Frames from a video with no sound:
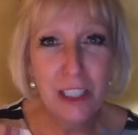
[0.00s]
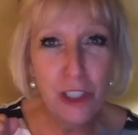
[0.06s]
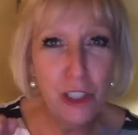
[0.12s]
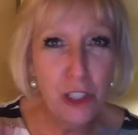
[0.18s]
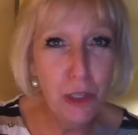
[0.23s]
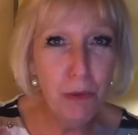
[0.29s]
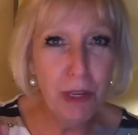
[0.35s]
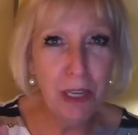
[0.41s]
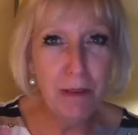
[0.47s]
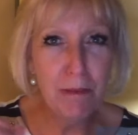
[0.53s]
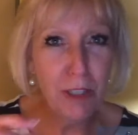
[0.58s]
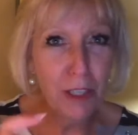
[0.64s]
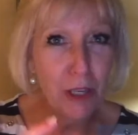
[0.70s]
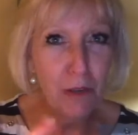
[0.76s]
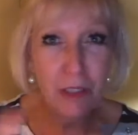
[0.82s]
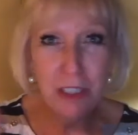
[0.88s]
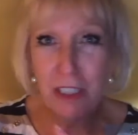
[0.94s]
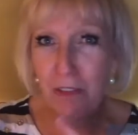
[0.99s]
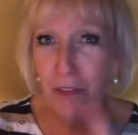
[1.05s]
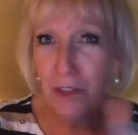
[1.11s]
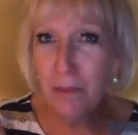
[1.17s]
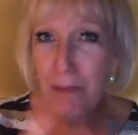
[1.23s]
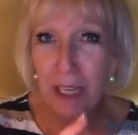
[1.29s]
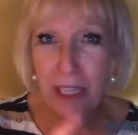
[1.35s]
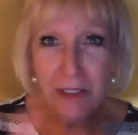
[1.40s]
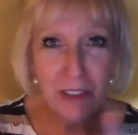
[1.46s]
Do it. Notice if
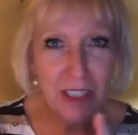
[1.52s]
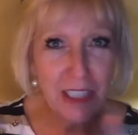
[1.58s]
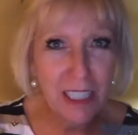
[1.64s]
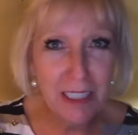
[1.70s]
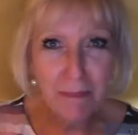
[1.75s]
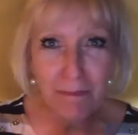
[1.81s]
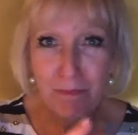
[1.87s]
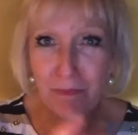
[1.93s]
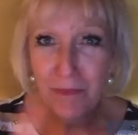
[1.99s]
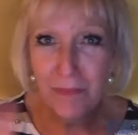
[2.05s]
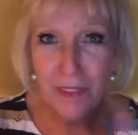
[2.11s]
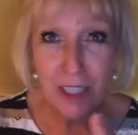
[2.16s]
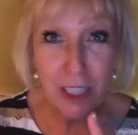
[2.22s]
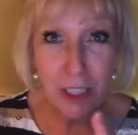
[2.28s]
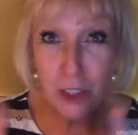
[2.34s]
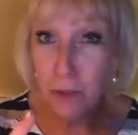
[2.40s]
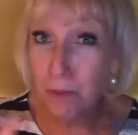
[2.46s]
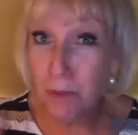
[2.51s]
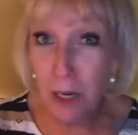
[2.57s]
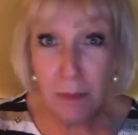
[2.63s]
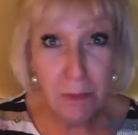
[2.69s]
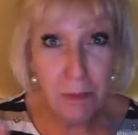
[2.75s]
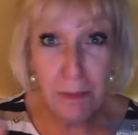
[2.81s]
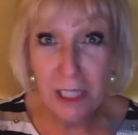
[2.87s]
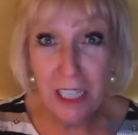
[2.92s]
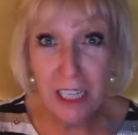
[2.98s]
you're bouncing, because you
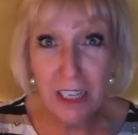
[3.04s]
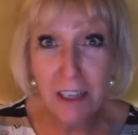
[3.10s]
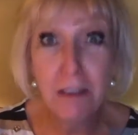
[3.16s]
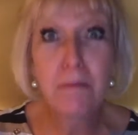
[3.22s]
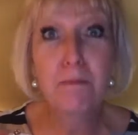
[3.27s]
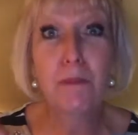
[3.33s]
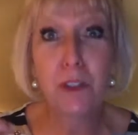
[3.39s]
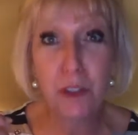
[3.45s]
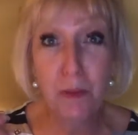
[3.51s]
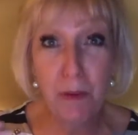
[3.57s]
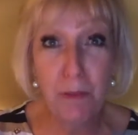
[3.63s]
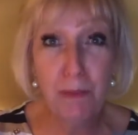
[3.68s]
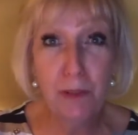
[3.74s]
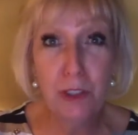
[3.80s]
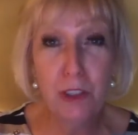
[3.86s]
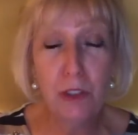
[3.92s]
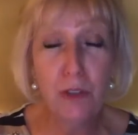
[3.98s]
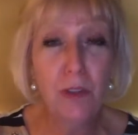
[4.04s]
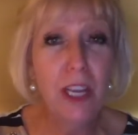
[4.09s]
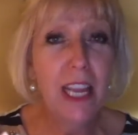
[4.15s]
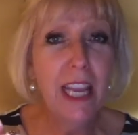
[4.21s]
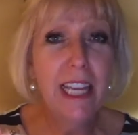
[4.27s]
probably are. Most people do.